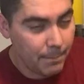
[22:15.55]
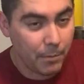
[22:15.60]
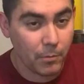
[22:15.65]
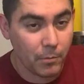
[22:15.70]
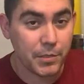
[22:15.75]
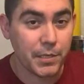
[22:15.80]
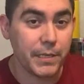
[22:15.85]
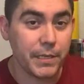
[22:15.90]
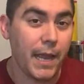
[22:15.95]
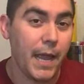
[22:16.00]
But
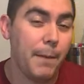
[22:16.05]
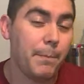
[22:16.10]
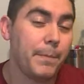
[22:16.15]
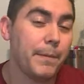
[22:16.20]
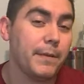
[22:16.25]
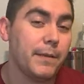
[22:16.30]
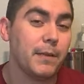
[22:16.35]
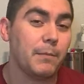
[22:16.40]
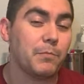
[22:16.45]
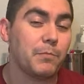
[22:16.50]
what's gonna happen
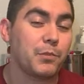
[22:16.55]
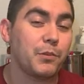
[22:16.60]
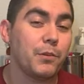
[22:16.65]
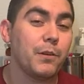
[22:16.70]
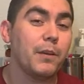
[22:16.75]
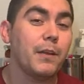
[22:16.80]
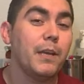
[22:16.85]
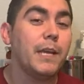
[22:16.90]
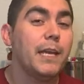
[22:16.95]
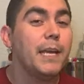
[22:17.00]
is I'm
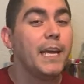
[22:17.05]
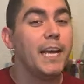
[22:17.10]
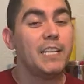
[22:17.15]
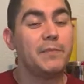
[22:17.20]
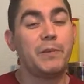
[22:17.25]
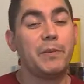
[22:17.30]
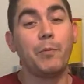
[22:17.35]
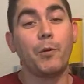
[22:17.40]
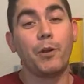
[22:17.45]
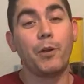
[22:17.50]
sure is
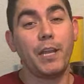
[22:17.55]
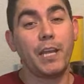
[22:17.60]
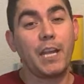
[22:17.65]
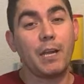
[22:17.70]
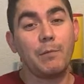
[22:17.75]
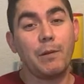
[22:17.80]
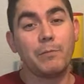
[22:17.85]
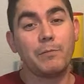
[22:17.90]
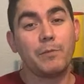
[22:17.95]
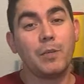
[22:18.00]
people are gonna
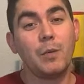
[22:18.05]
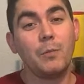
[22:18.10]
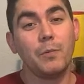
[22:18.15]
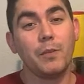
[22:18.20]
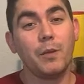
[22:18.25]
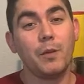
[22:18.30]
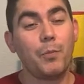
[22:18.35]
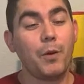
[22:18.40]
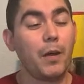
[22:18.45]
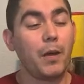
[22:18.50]
come up to them and
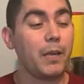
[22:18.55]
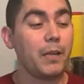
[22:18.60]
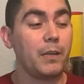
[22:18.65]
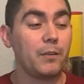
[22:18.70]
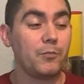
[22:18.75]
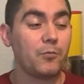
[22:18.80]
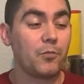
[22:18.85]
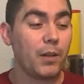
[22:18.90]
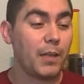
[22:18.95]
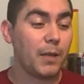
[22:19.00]
they're probably gonna
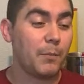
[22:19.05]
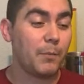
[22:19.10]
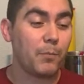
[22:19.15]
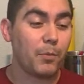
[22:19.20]
try